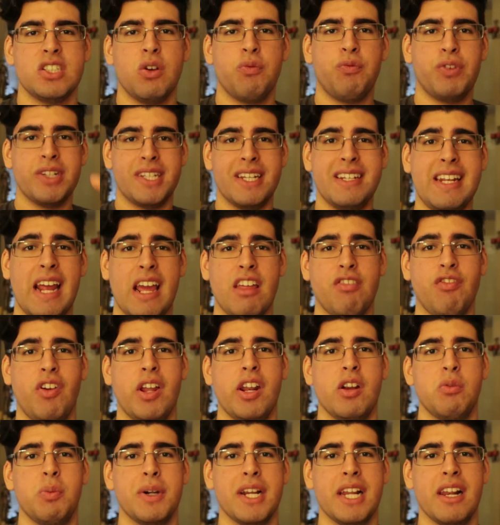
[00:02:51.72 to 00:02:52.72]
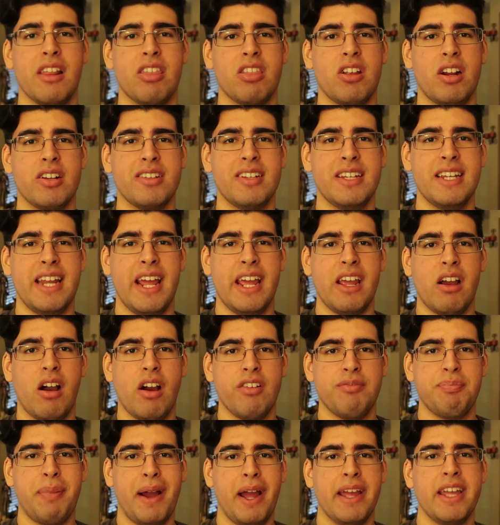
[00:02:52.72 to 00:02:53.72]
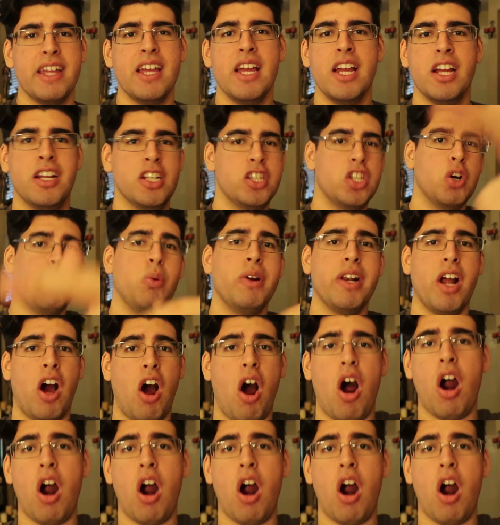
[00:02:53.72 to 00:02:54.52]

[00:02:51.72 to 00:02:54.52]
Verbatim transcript: So for today's video, we're gonna start the day off by doing an